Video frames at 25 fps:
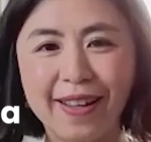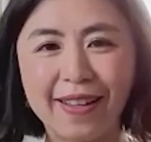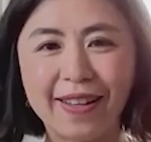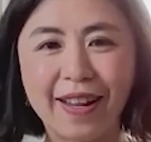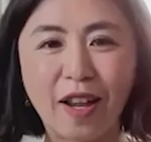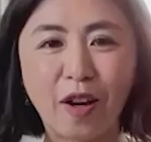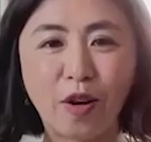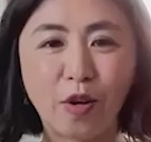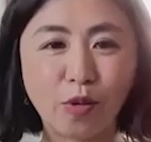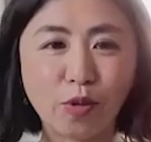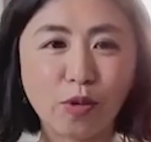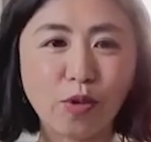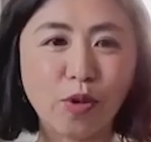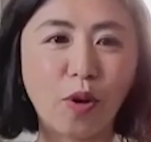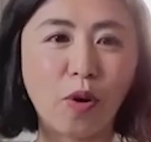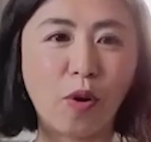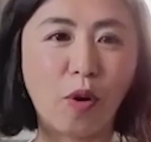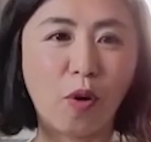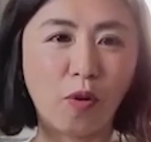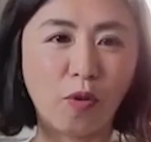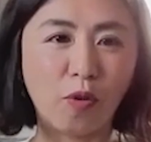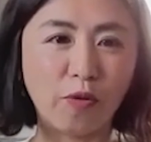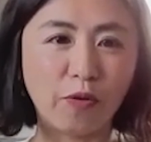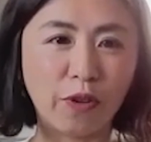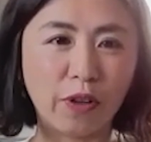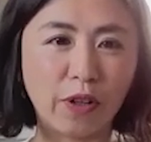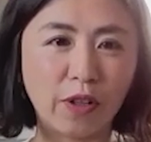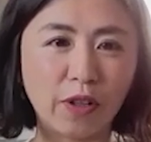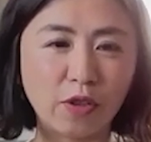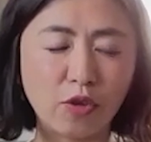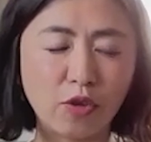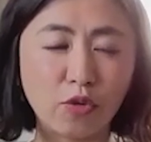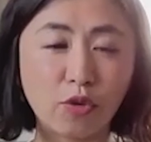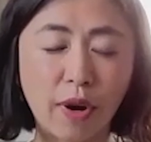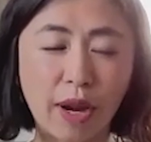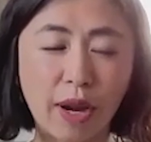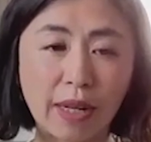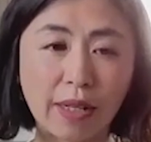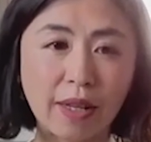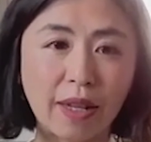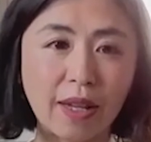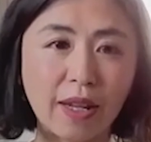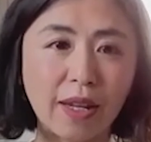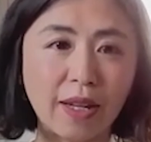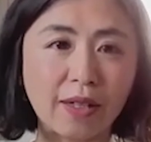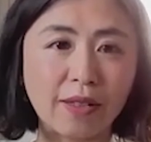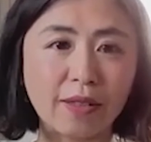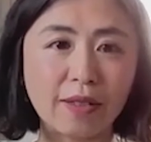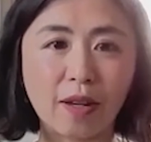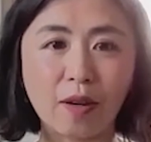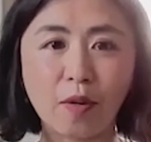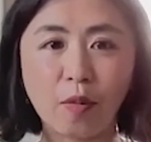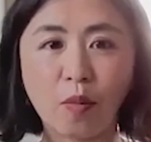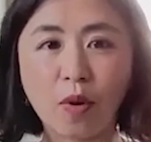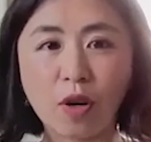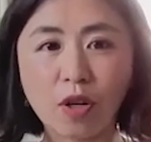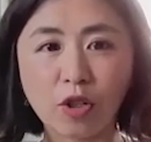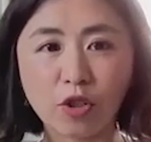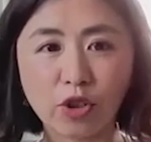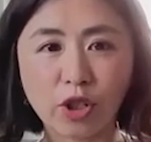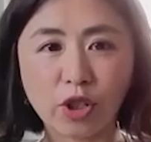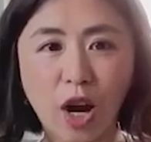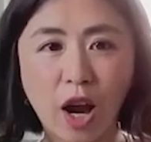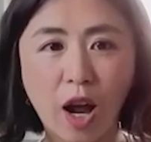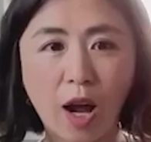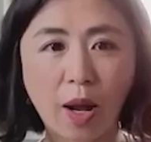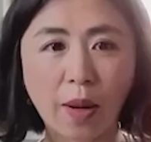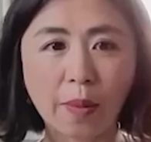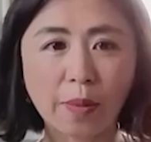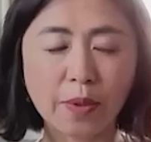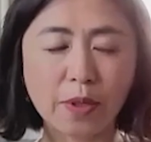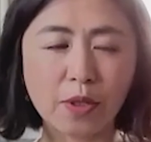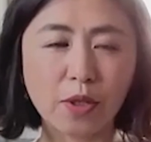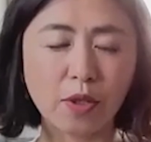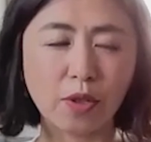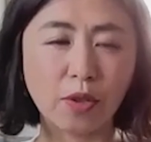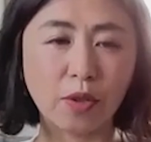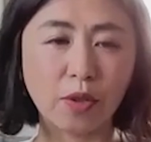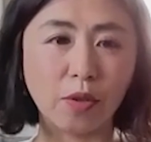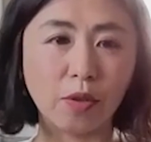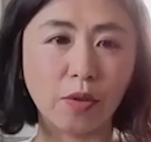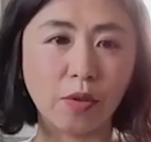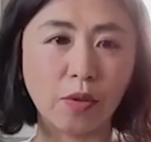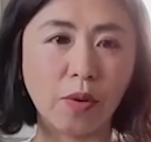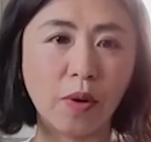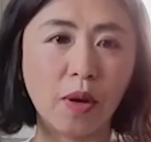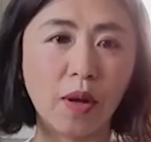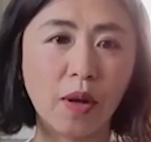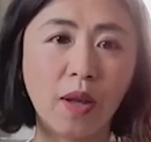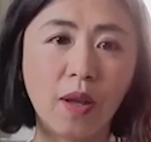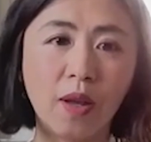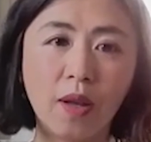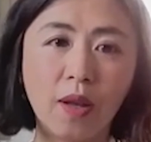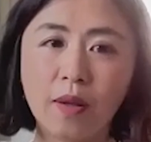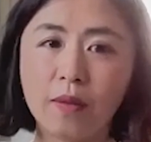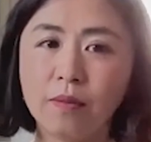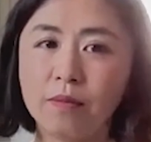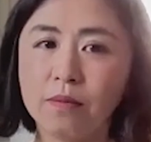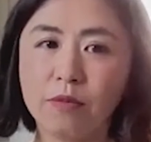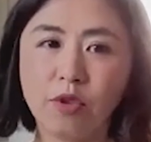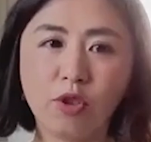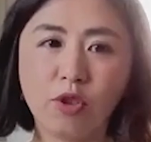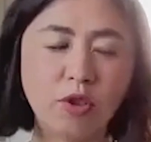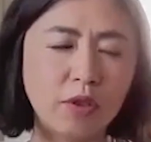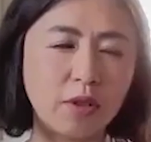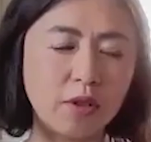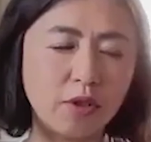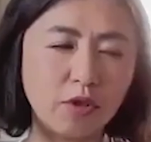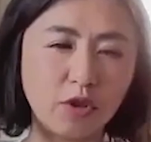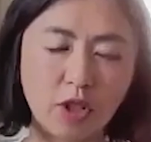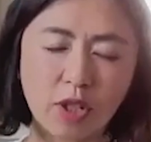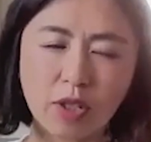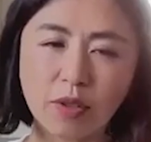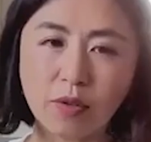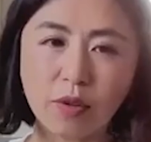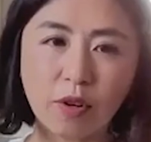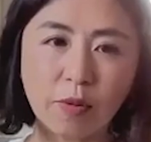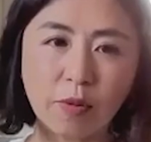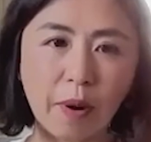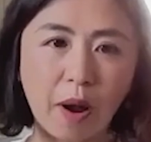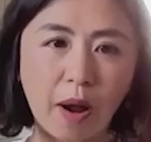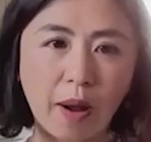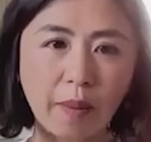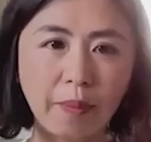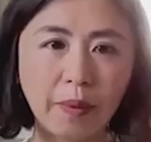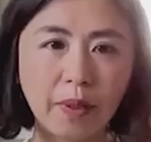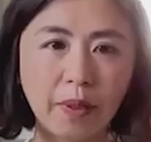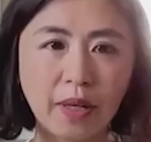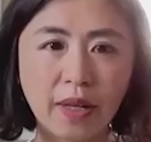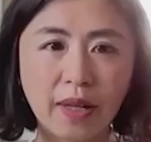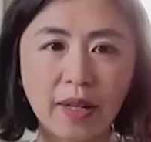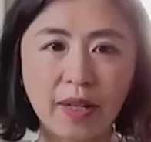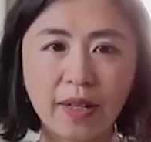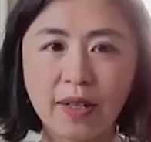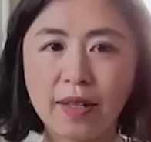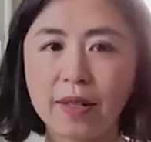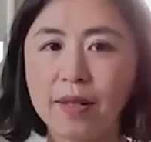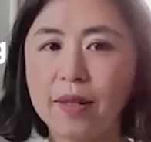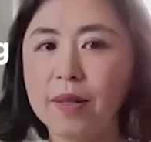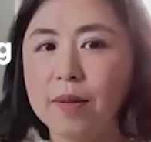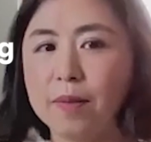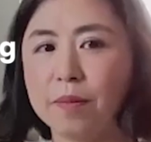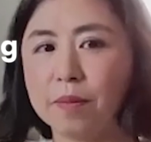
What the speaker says: and I also offer trainings and workshops to just the general public,